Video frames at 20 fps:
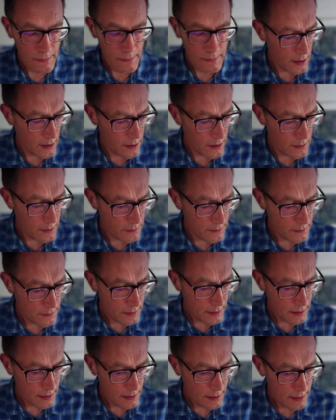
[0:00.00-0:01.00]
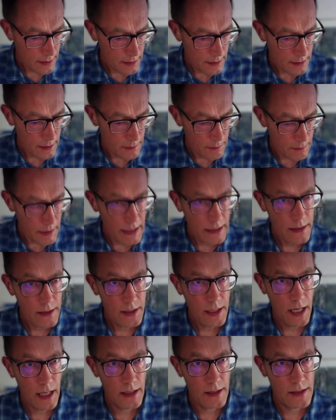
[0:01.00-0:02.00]
The main
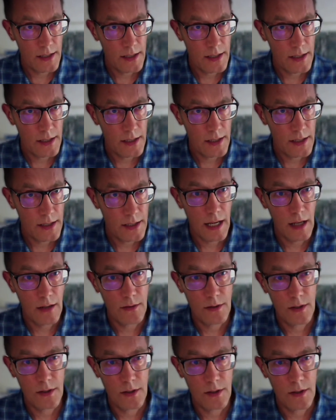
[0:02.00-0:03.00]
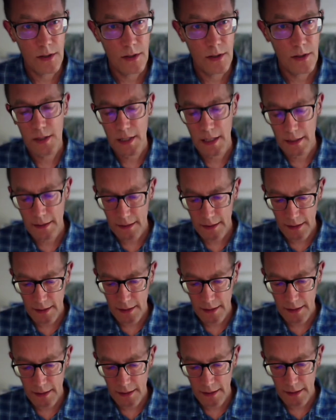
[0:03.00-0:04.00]
challenge that we encountered was that
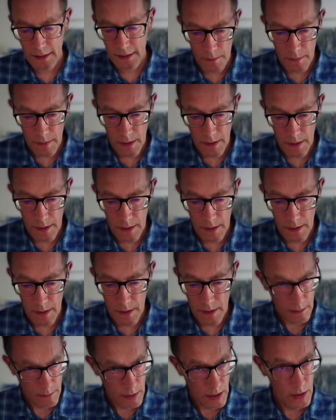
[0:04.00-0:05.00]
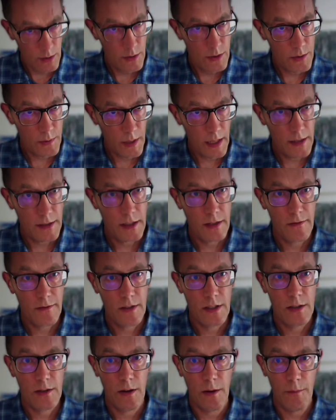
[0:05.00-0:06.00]
our model is
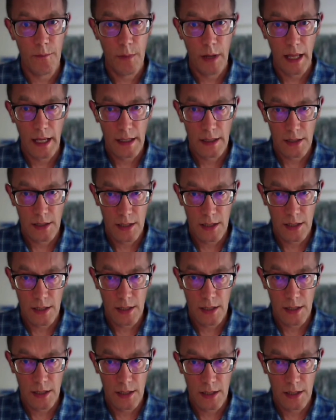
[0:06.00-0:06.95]
relatively complex.